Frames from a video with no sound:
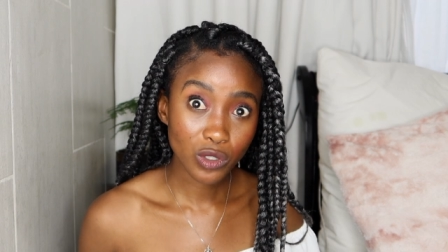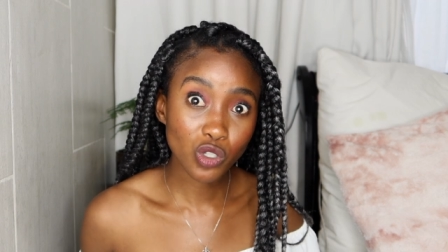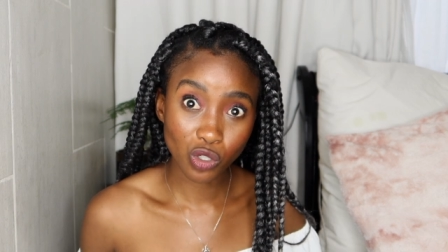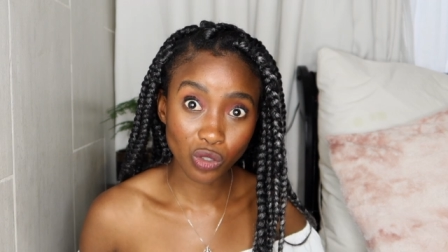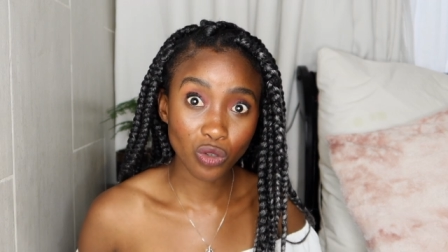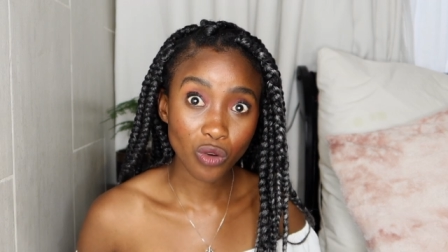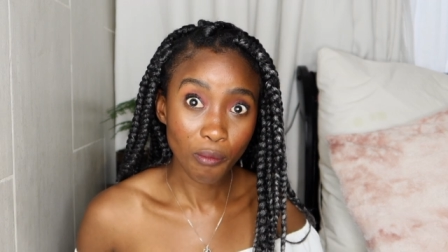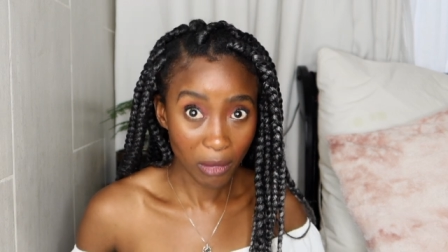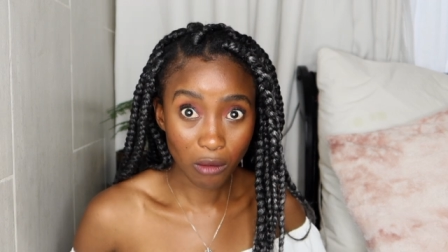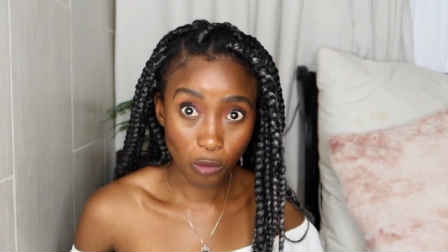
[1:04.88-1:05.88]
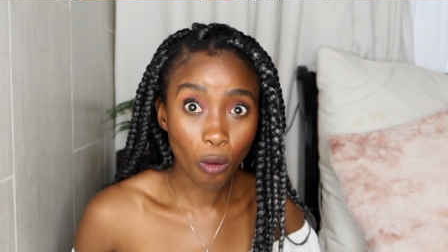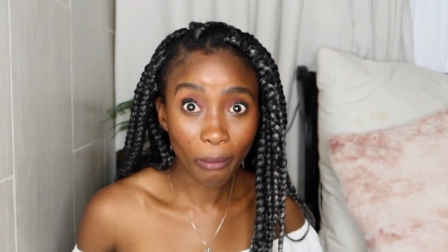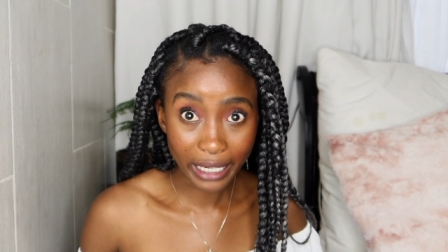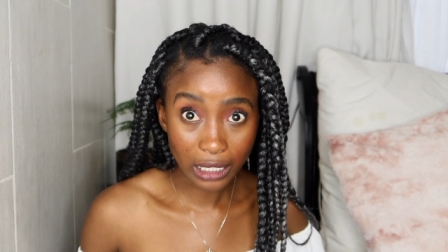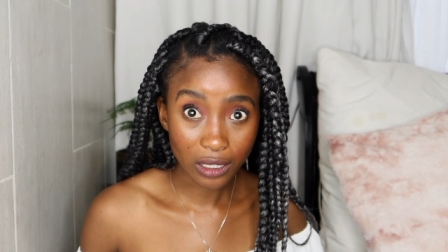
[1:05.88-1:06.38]
to make more
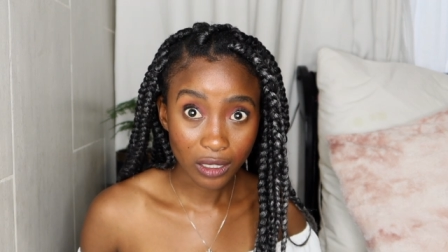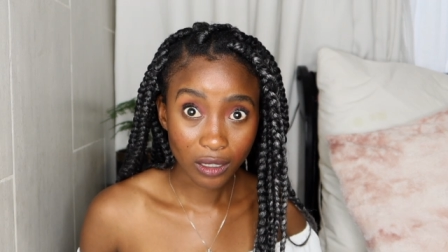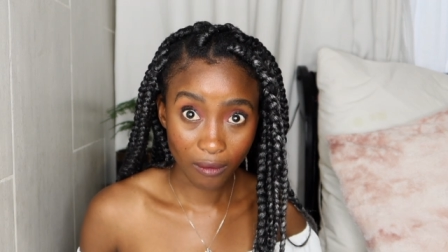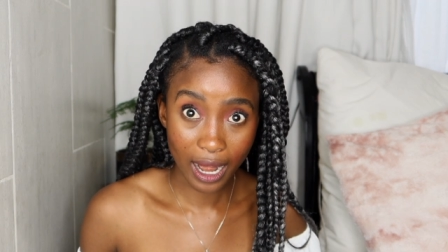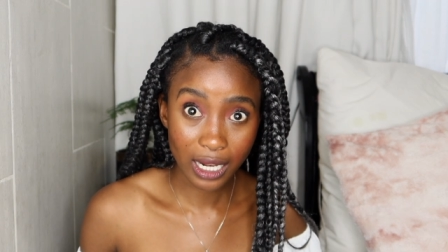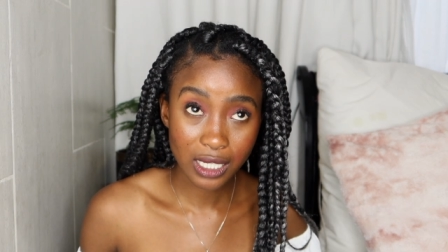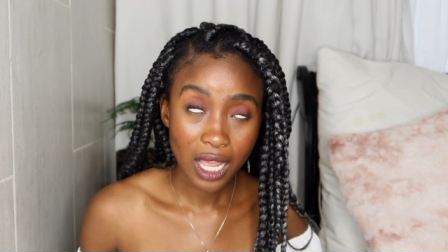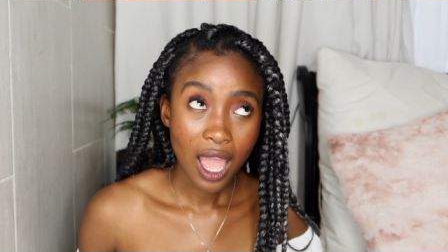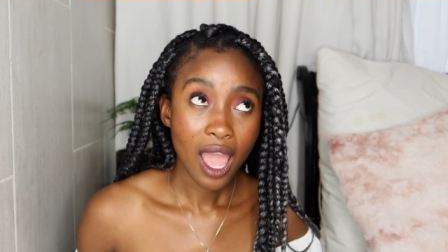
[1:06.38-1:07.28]
money, right?